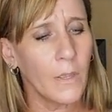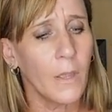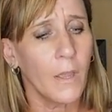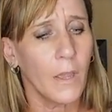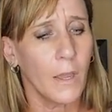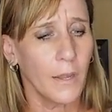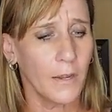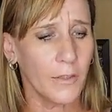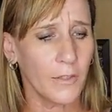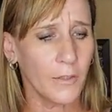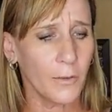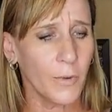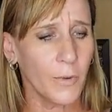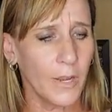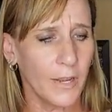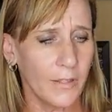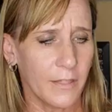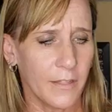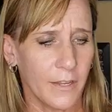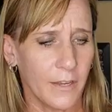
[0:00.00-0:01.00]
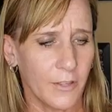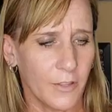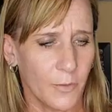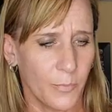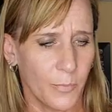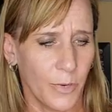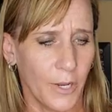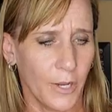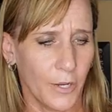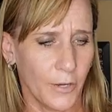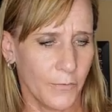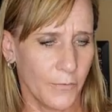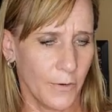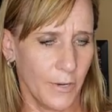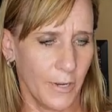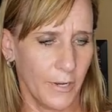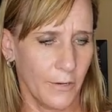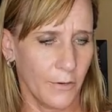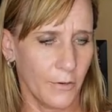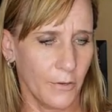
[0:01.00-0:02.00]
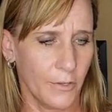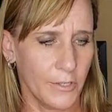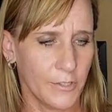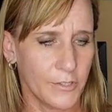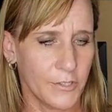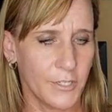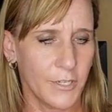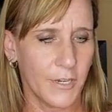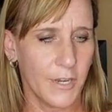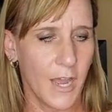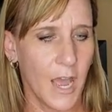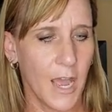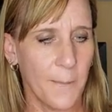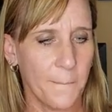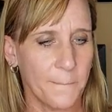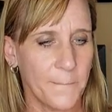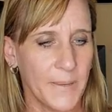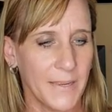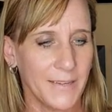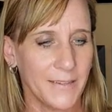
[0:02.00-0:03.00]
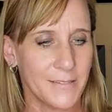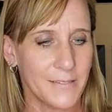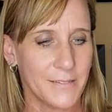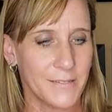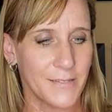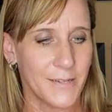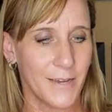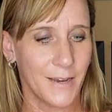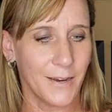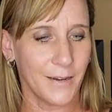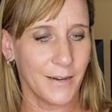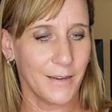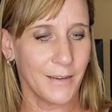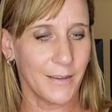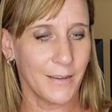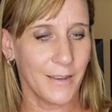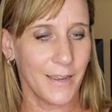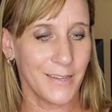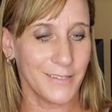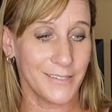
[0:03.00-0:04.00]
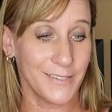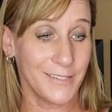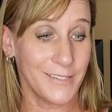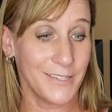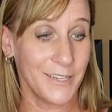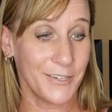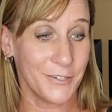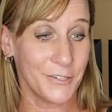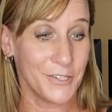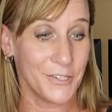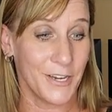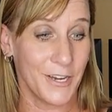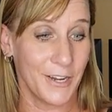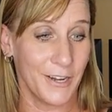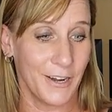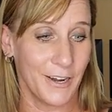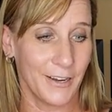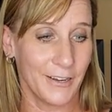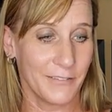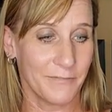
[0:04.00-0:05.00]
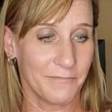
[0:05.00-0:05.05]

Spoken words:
Another way to think of the breakover angle is to not be stuck as a teeter-totter.